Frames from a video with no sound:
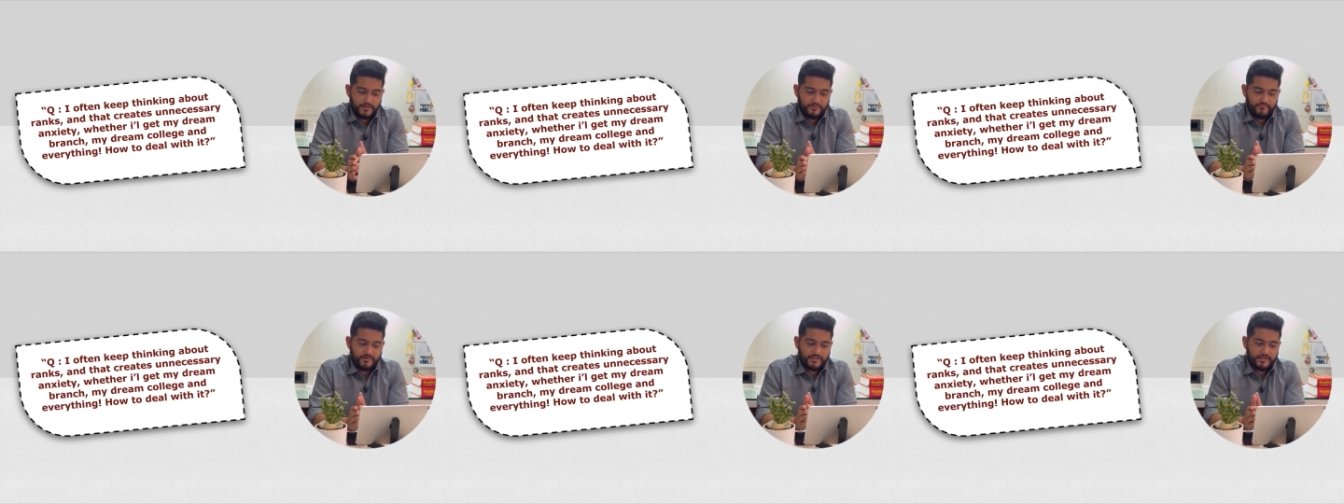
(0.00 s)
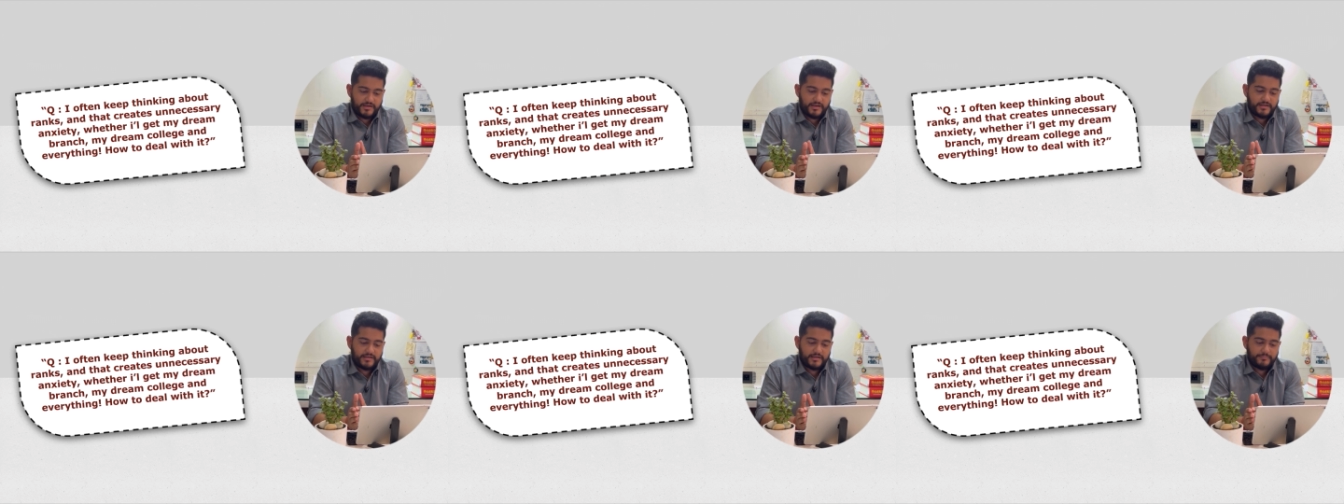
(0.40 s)
Whether
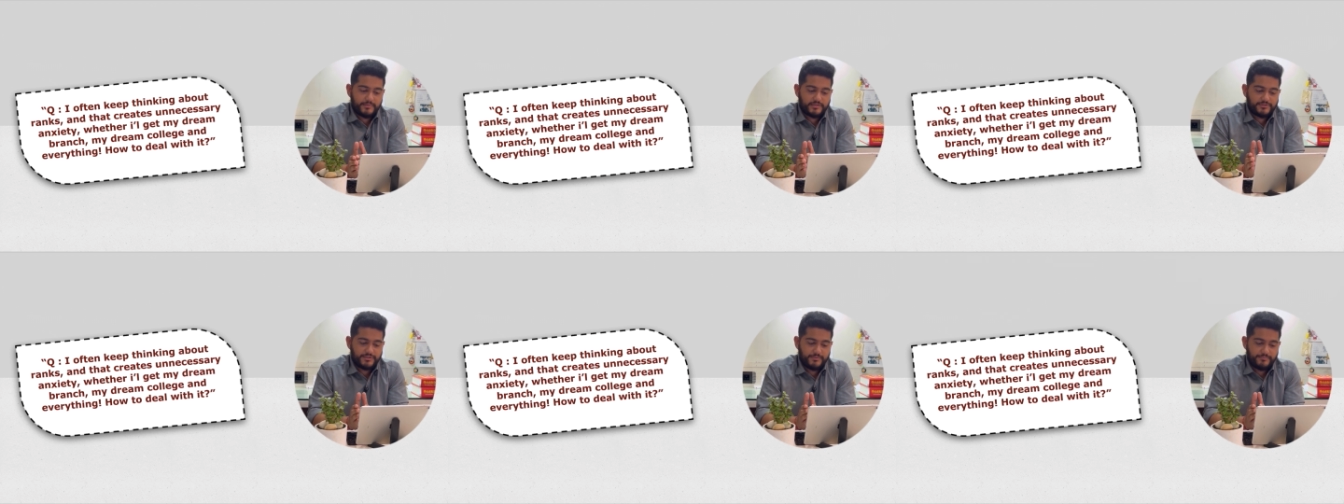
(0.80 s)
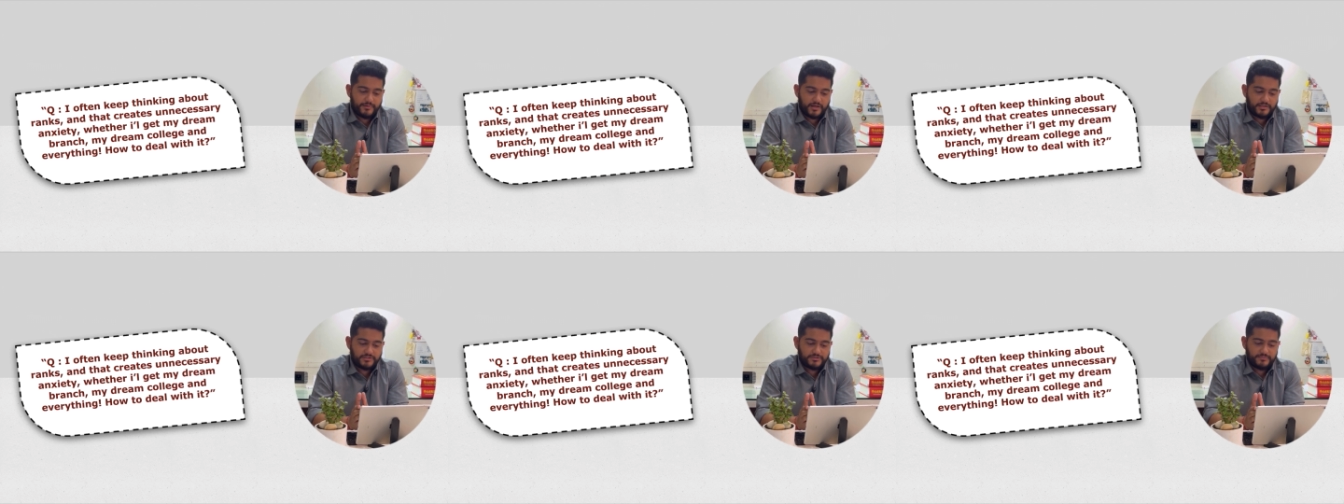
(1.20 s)
I'll get my dream
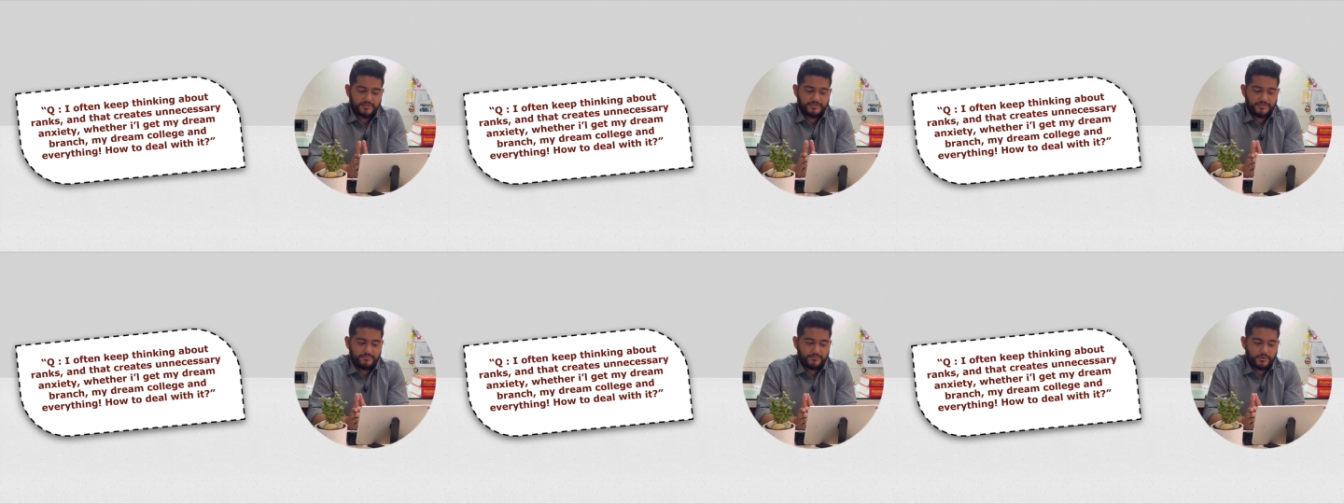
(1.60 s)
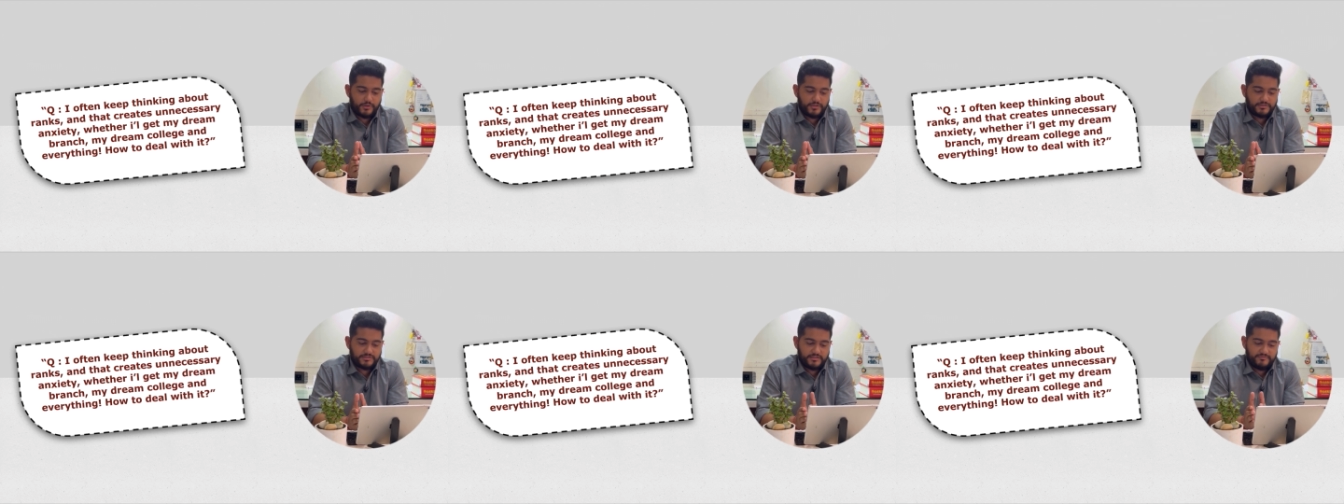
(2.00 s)
branch, my dream
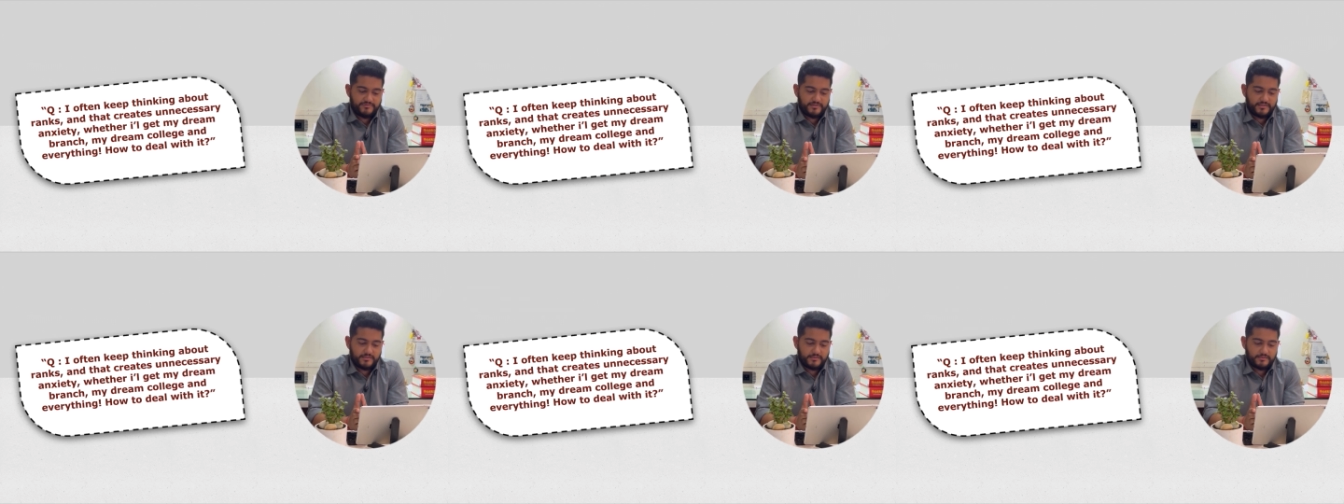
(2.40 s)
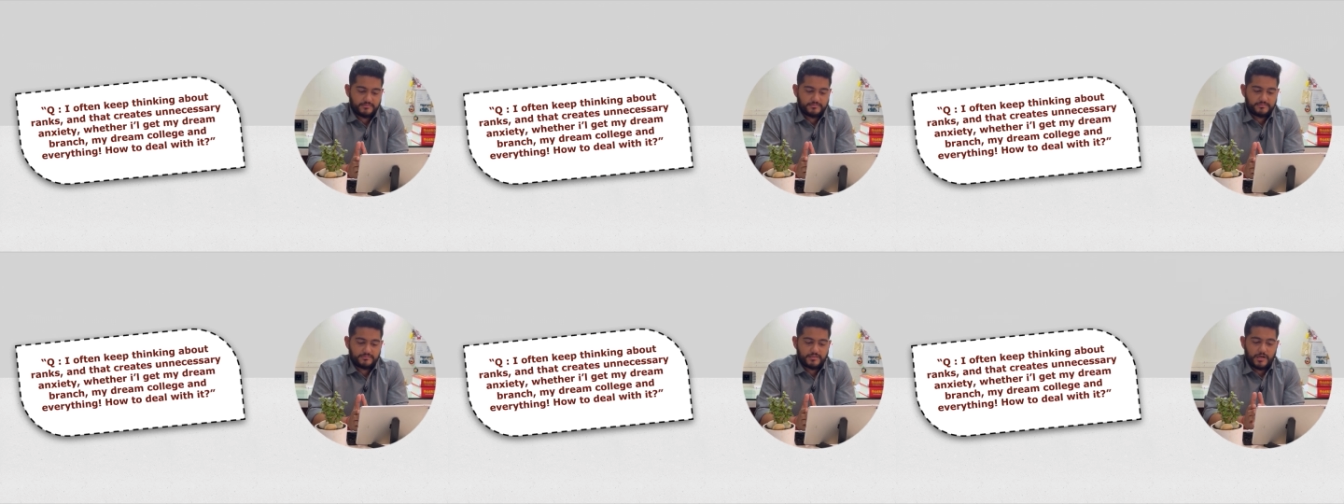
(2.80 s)
college and everything,
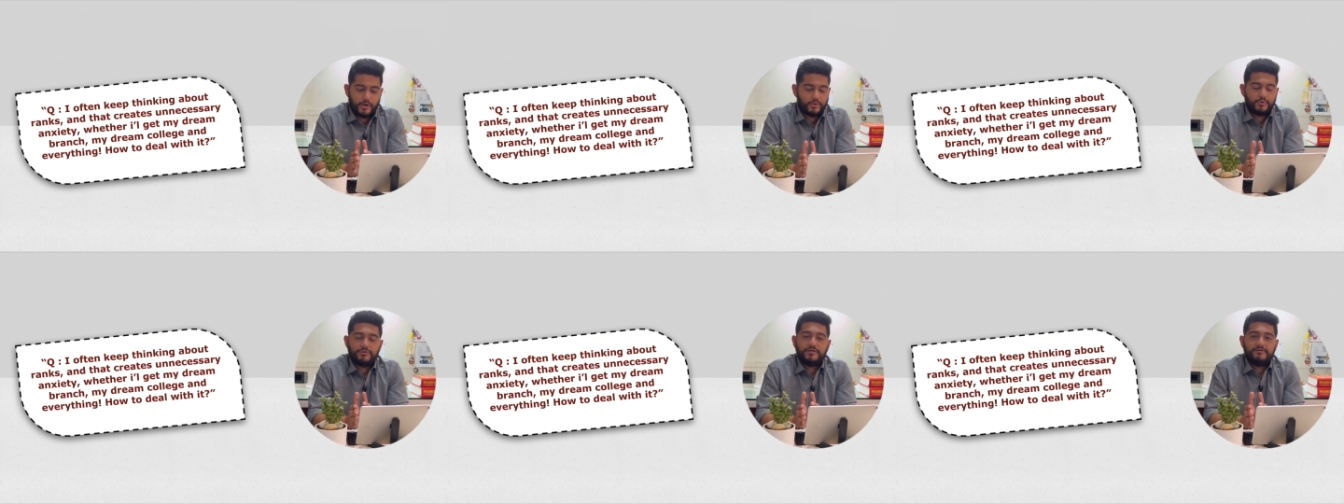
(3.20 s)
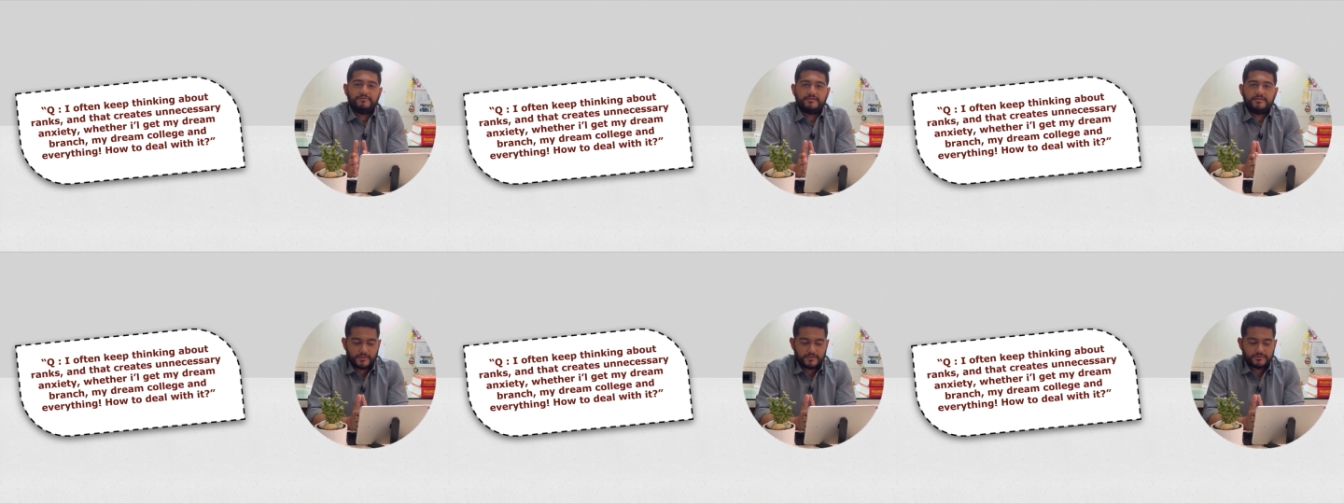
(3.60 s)
how to deal
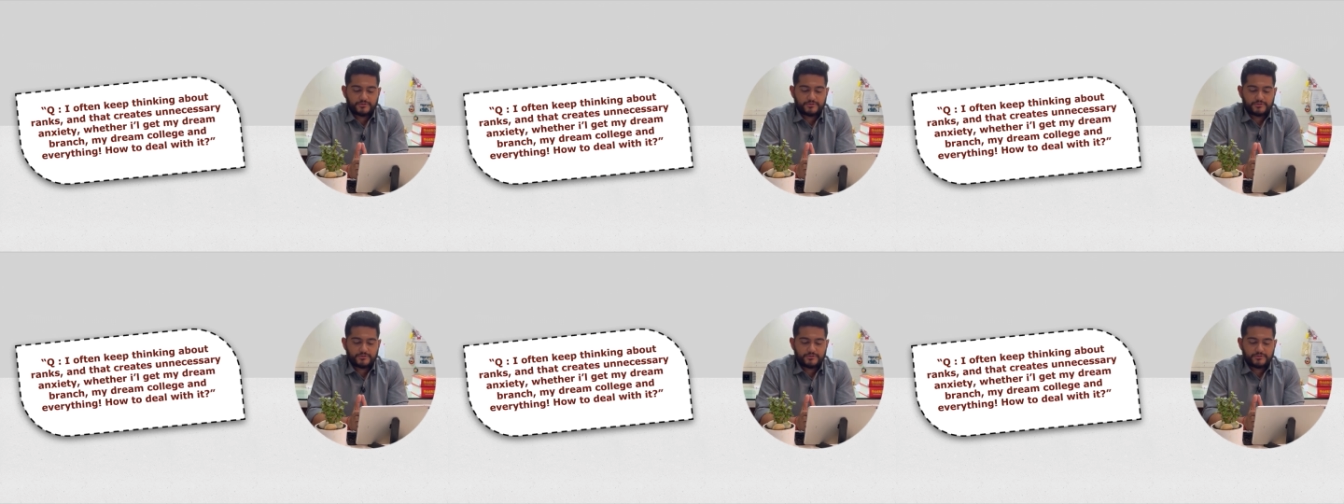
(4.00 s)
with it.